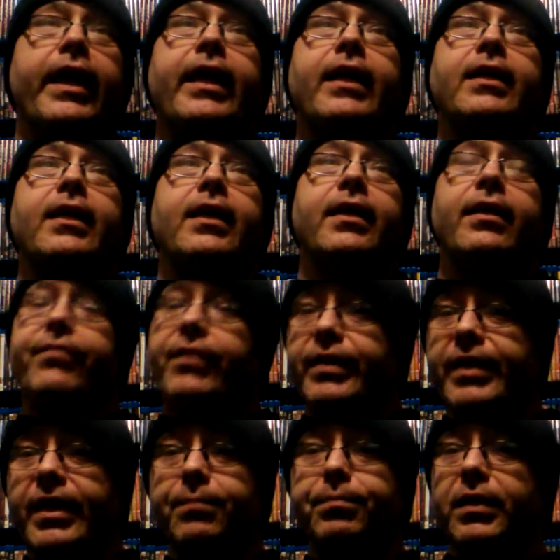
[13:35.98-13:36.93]
And if
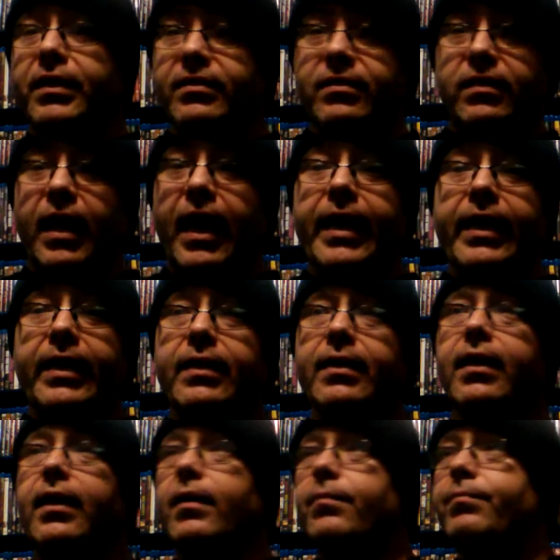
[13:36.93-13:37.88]
you did, please like.
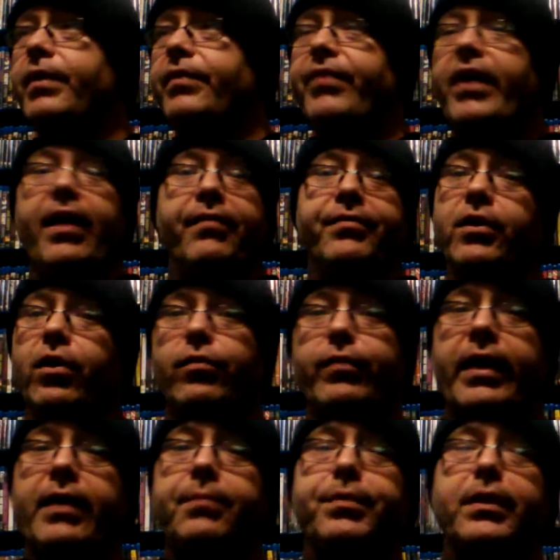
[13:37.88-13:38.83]
If you haven't
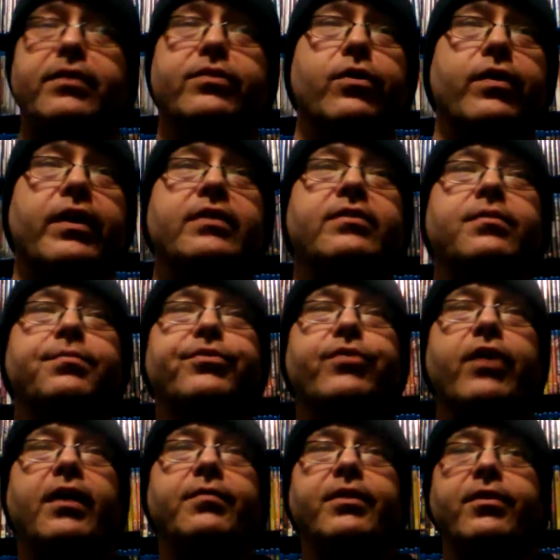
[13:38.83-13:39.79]
already, please go ahead and
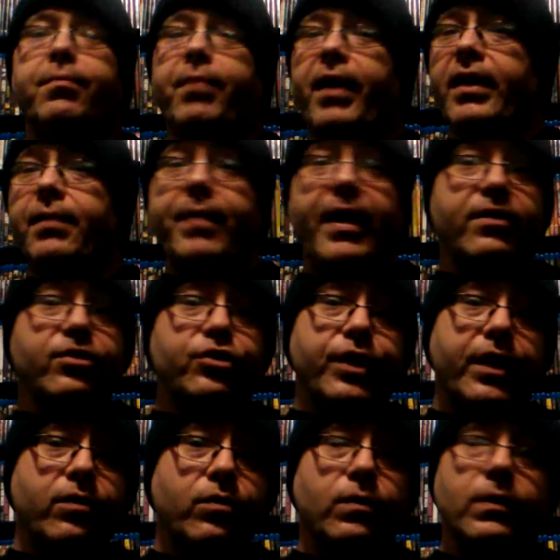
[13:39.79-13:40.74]
subscribe to the Body Bags
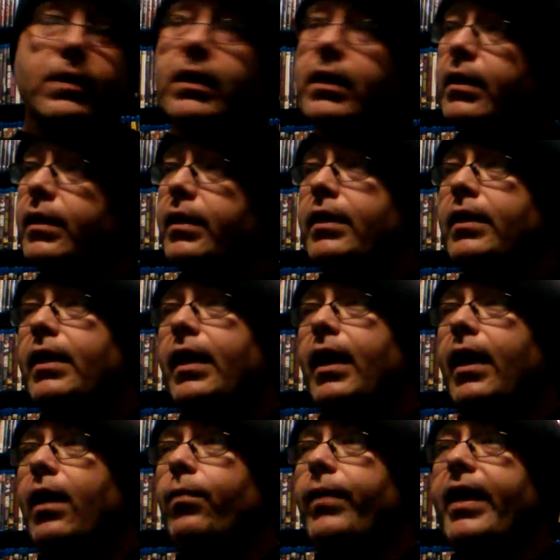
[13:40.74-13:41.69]
channel.
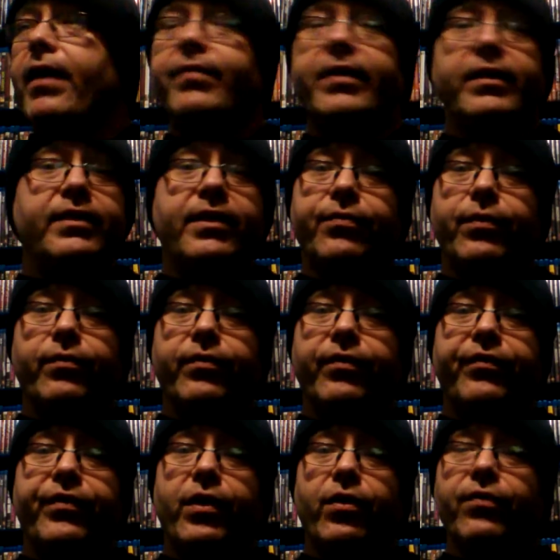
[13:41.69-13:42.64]
We have a different
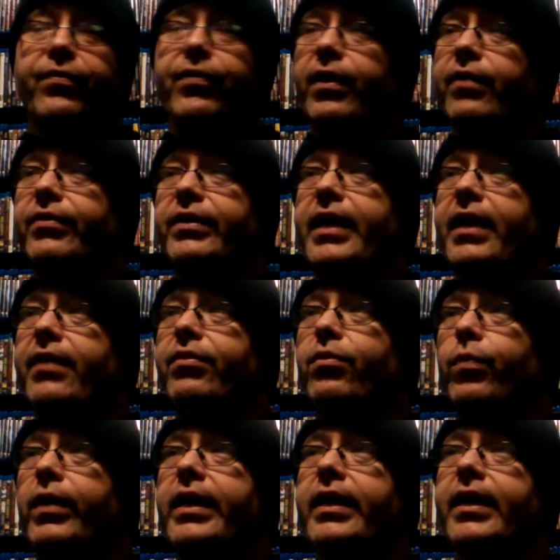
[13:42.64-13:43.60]
reviewer for every day of
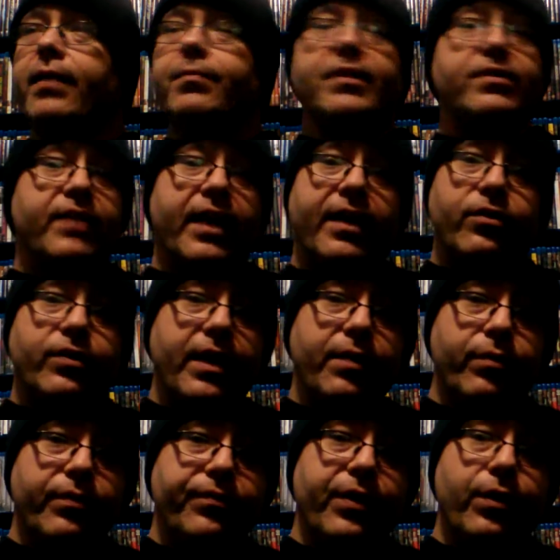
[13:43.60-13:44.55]
the week. I'm the
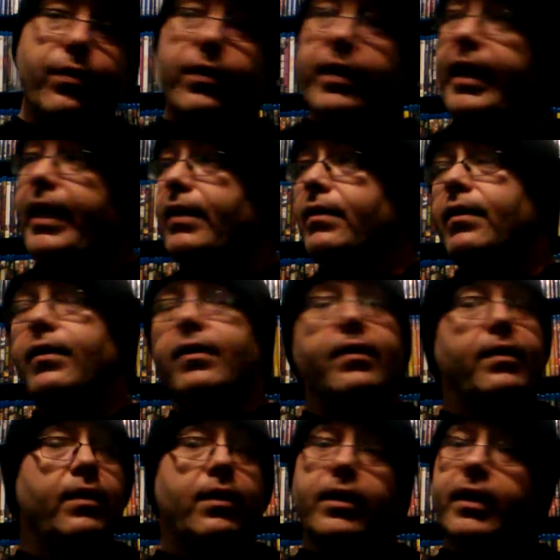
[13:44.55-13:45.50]
Saturday reviewer, and
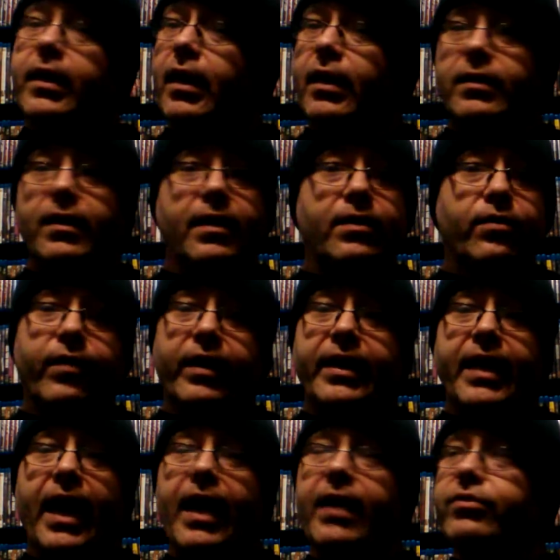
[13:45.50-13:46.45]
got a lot of
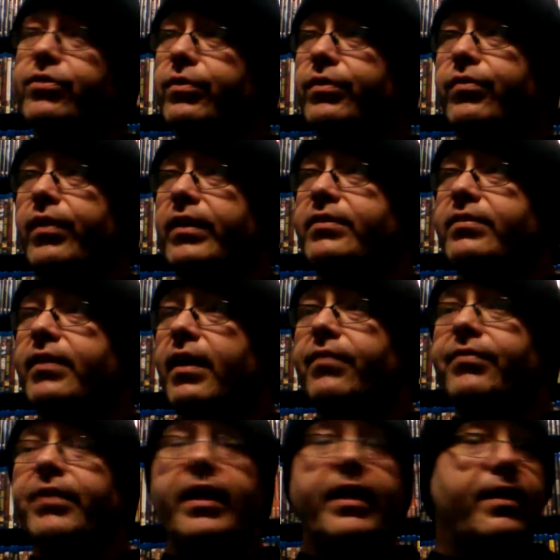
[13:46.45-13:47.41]
great guys doing great
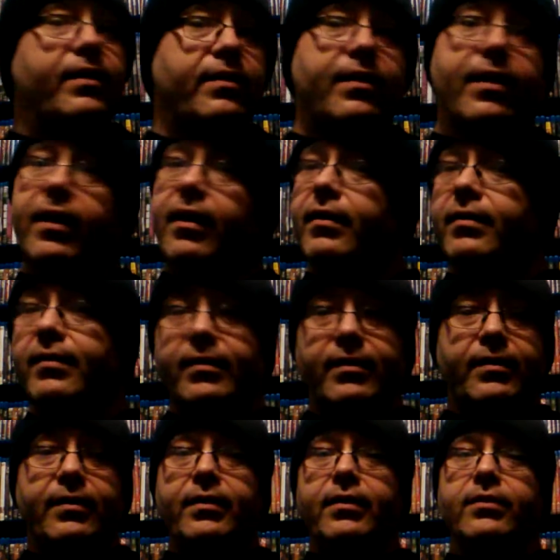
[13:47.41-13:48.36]
stuff. And
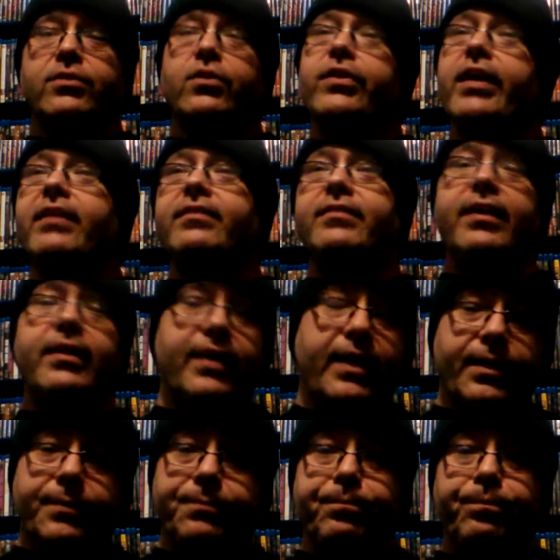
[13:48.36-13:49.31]
so that's it.
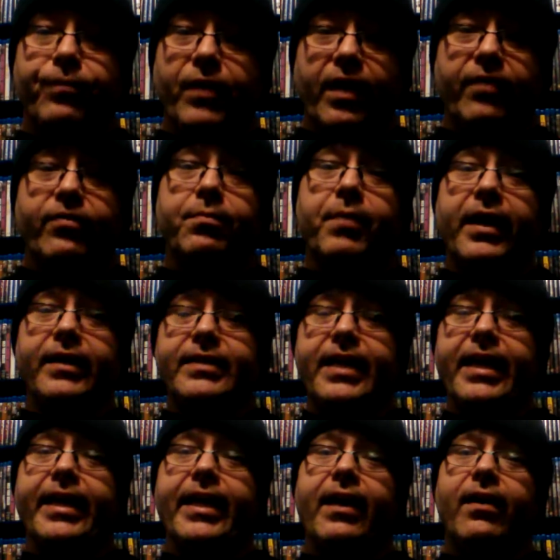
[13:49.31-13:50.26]
And everybody
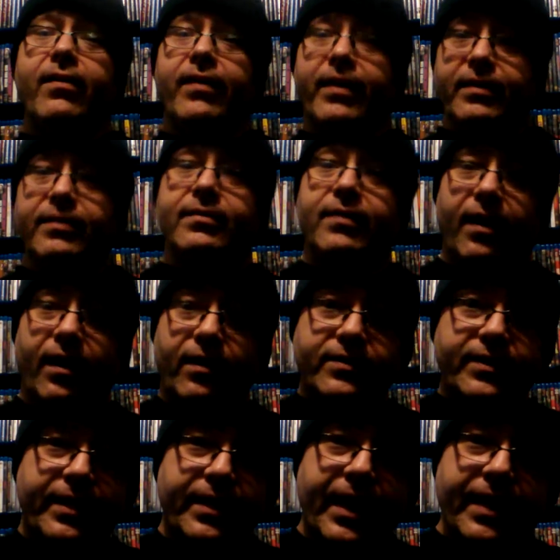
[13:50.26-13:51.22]
take care, and
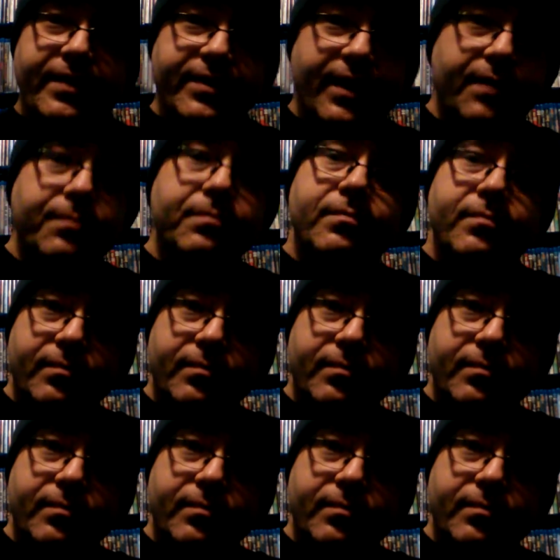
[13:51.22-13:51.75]
I'll see you next time.